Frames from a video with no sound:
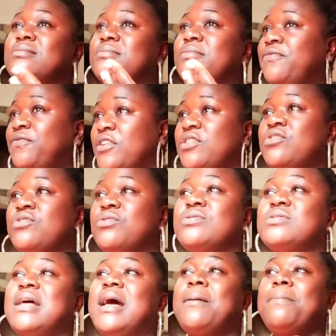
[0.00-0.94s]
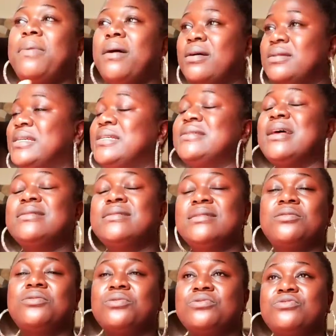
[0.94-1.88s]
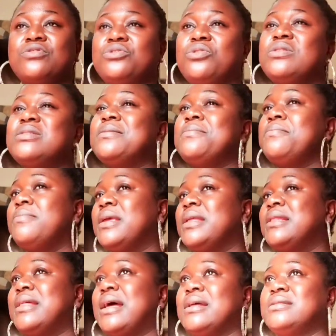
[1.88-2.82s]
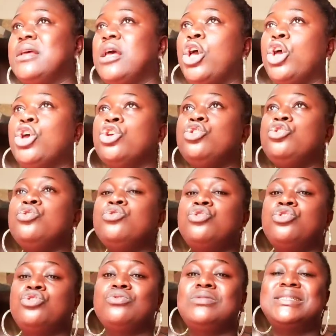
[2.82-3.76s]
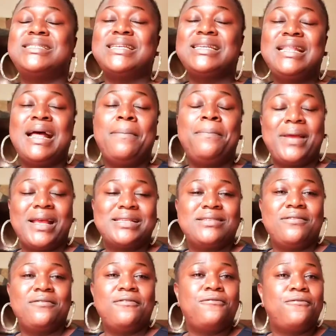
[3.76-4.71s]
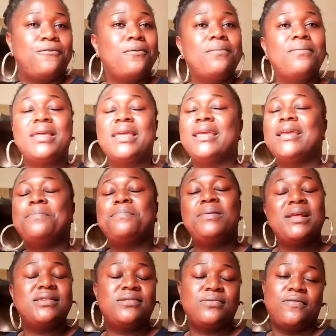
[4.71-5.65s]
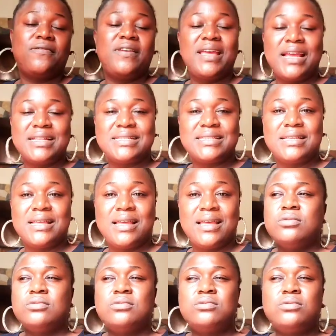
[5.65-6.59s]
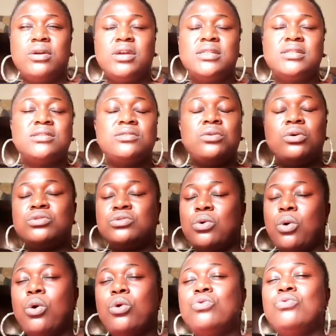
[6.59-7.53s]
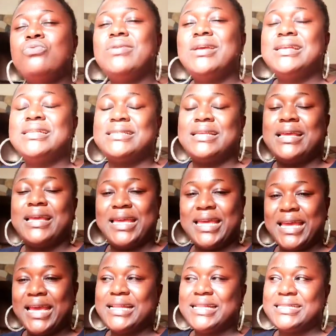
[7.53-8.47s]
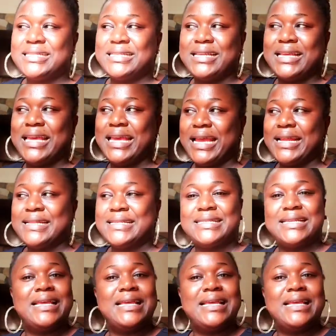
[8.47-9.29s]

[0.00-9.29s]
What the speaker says: videos about a certain country doesn't mean that you should see that person from a place of hate. So it is not always hate,